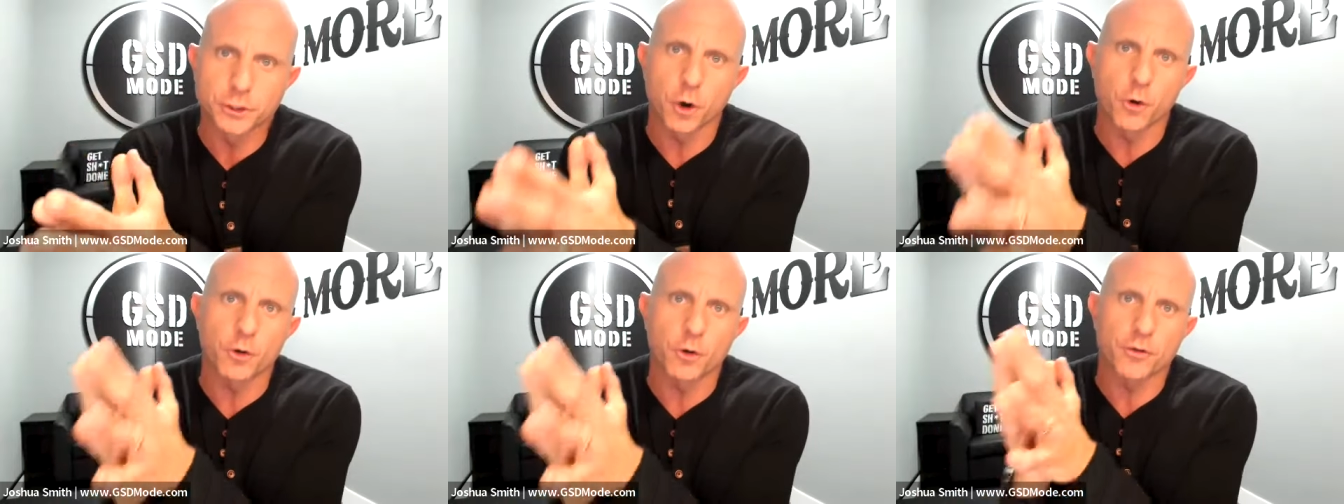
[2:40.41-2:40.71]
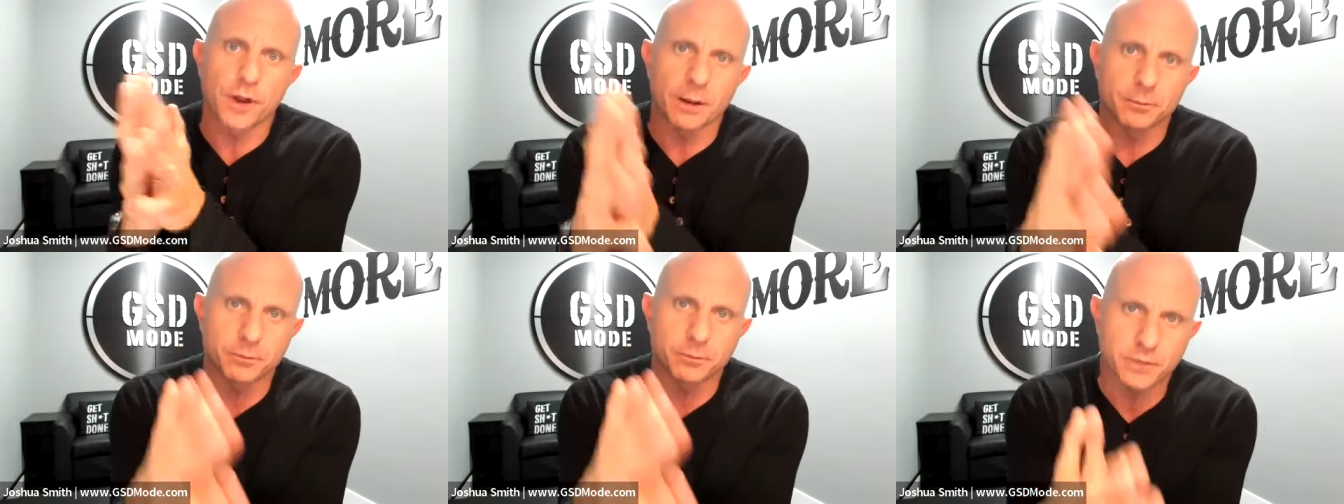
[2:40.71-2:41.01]
owner
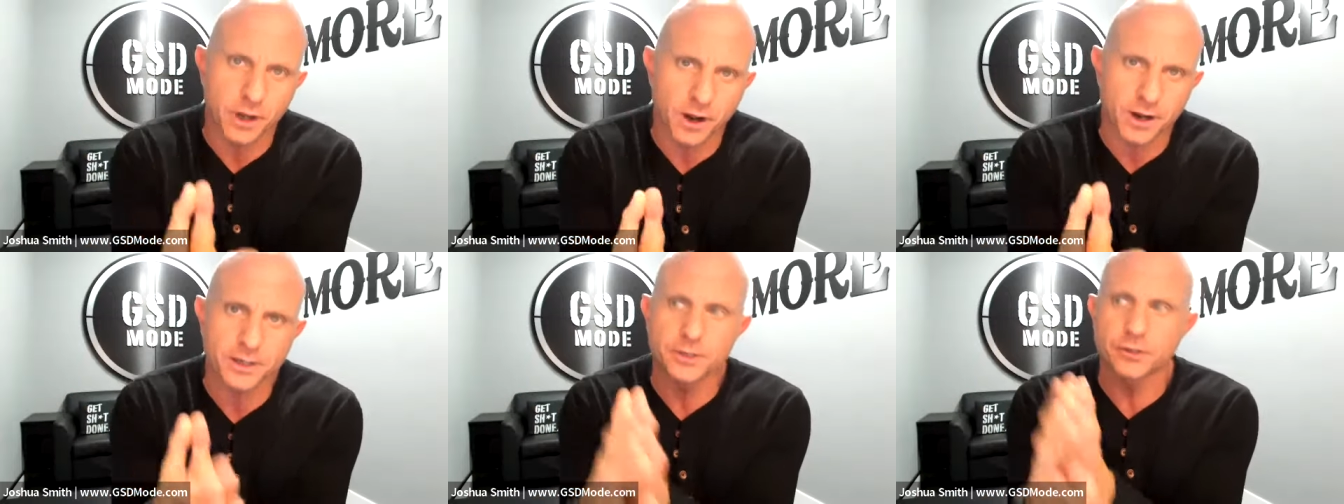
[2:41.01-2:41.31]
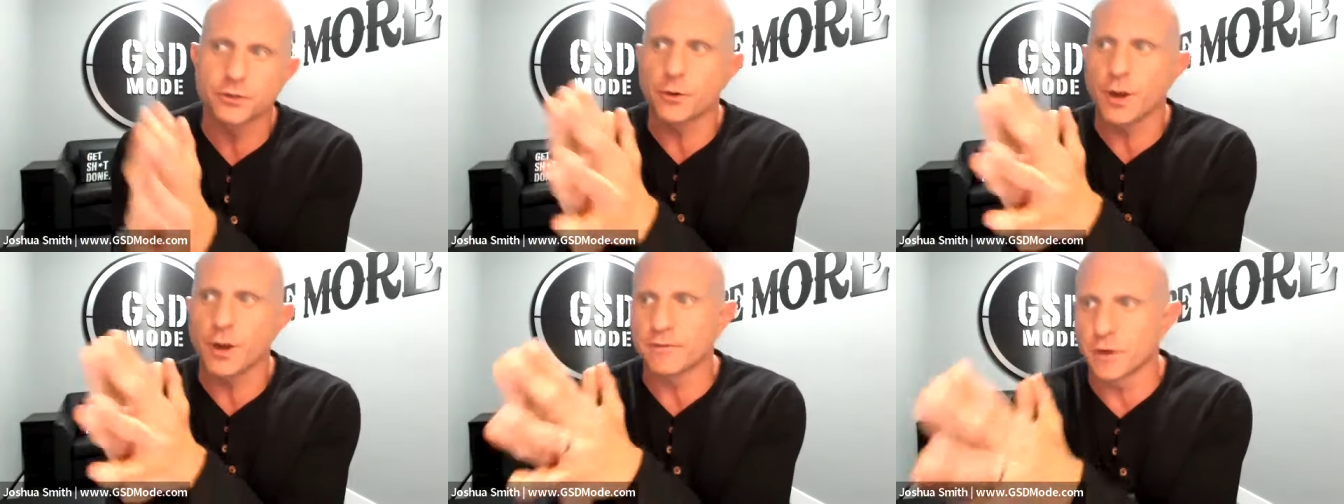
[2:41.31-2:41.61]
that i'm
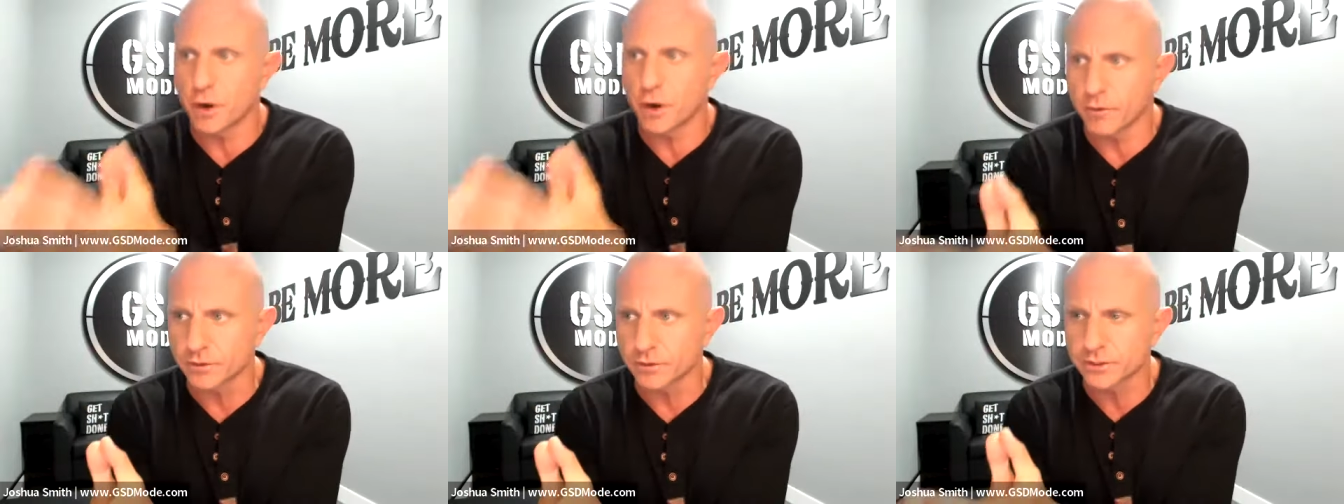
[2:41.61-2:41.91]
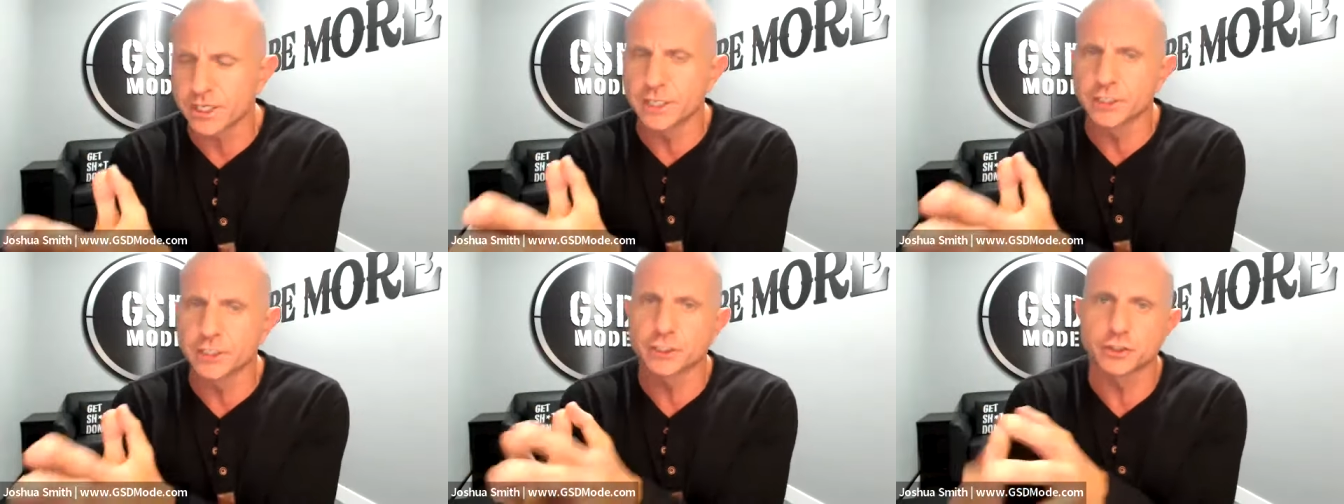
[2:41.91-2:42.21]
talking to having
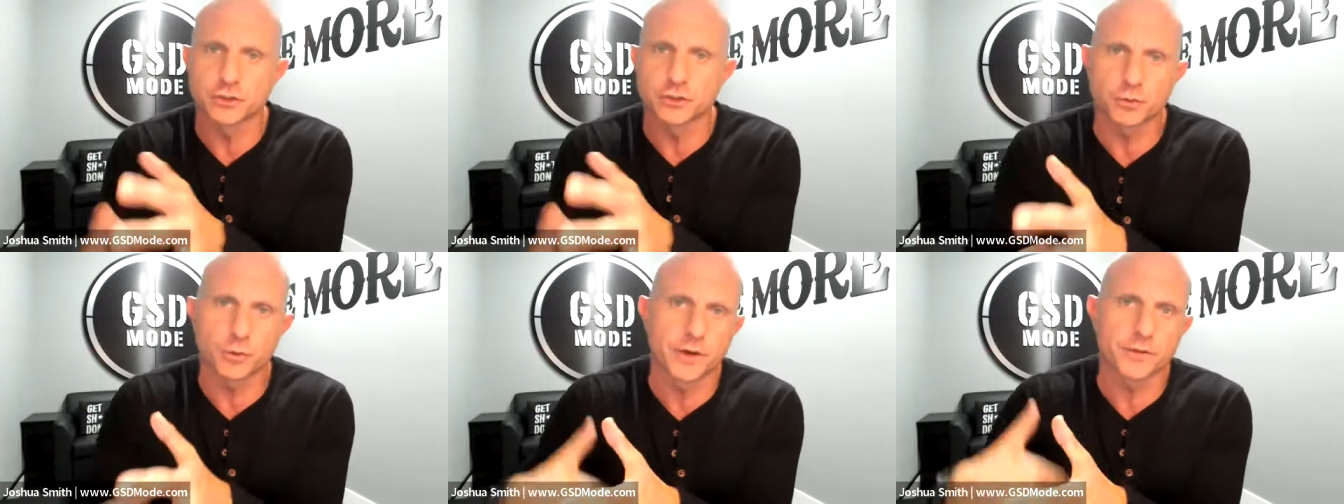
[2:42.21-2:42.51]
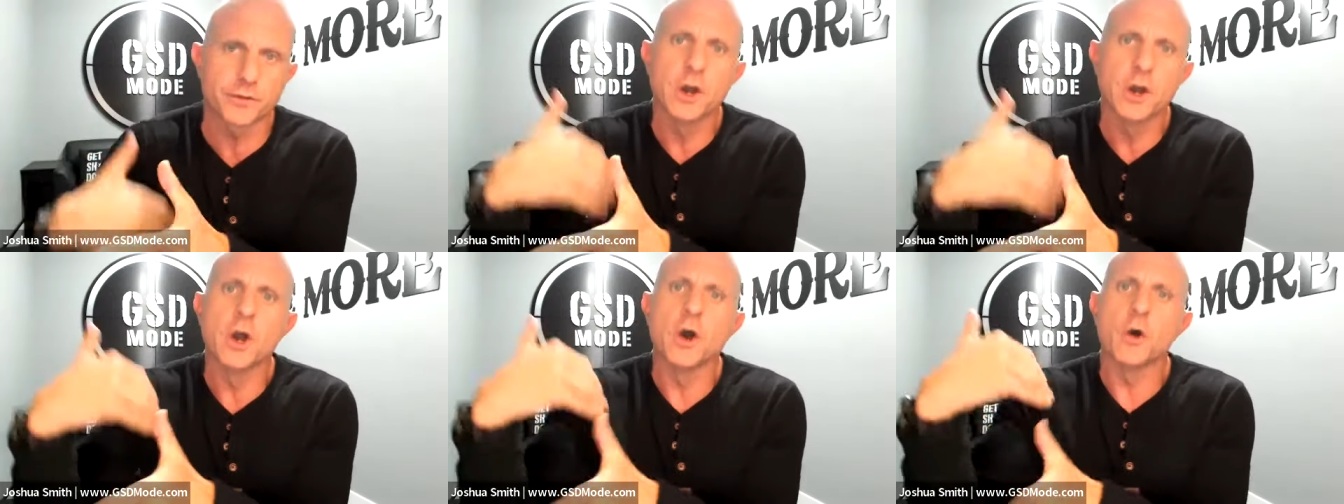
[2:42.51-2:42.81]
conversations
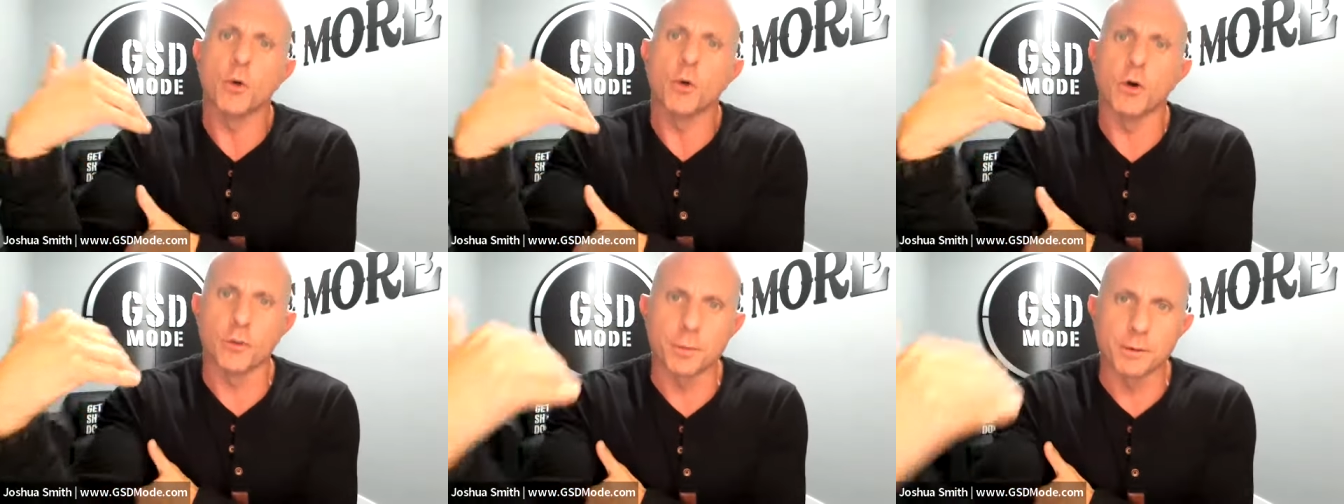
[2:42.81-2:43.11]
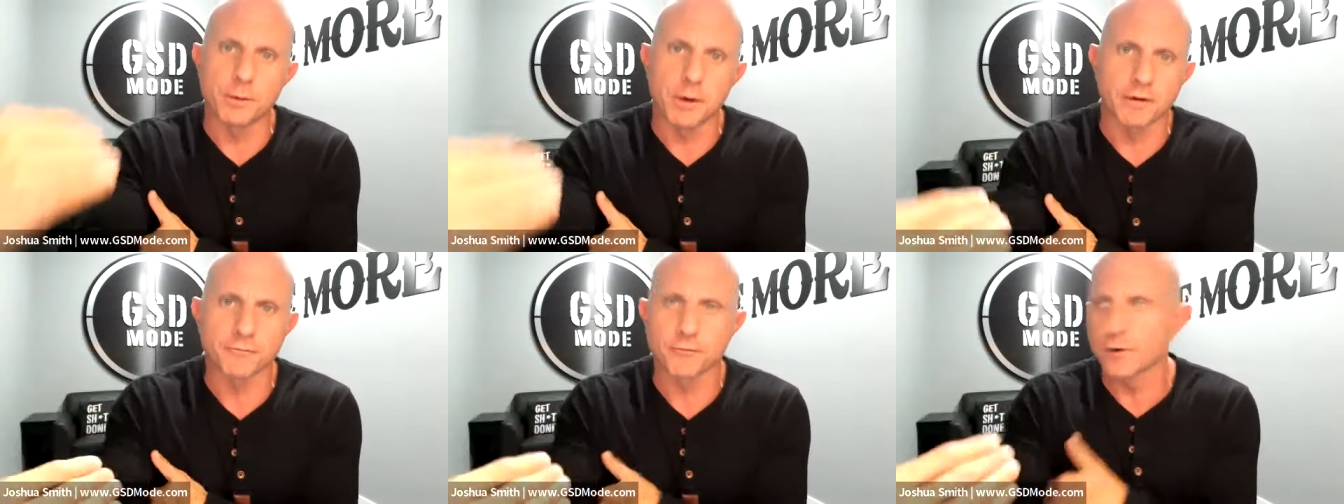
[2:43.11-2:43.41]
with whether it be my